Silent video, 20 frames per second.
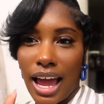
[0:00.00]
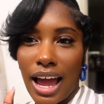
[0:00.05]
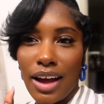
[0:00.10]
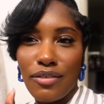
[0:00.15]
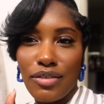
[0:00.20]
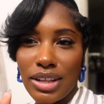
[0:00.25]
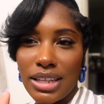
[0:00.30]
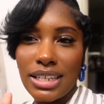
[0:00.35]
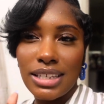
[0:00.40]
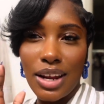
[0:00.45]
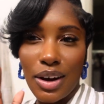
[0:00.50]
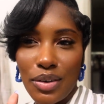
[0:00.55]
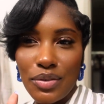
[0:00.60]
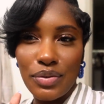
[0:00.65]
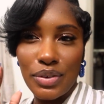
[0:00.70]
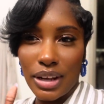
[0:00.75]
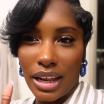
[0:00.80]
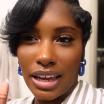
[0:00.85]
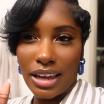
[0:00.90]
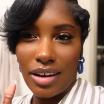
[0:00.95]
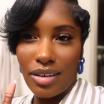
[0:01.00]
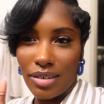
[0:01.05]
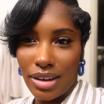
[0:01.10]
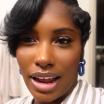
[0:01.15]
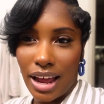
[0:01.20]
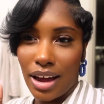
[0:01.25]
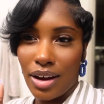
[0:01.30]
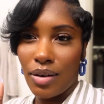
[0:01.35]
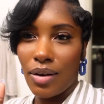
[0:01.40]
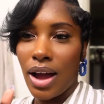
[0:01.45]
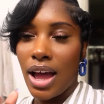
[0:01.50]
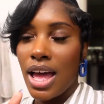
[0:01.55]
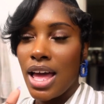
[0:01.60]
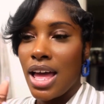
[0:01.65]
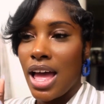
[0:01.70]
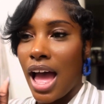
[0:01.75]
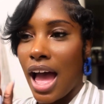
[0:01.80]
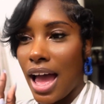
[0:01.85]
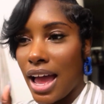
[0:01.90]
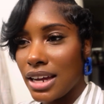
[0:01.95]
I really don't feel like going out.
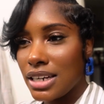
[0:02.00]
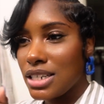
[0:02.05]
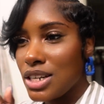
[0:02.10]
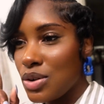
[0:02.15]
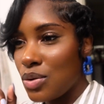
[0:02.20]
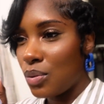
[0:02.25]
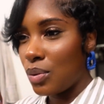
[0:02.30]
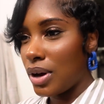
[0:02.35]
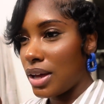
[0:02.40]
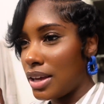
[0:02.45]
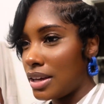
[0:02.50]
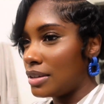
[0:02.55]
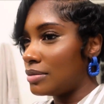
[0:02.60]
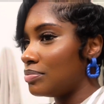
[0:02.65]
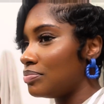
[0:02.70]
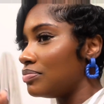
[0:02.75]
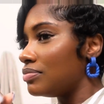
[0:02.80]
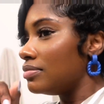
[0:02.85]
I actually went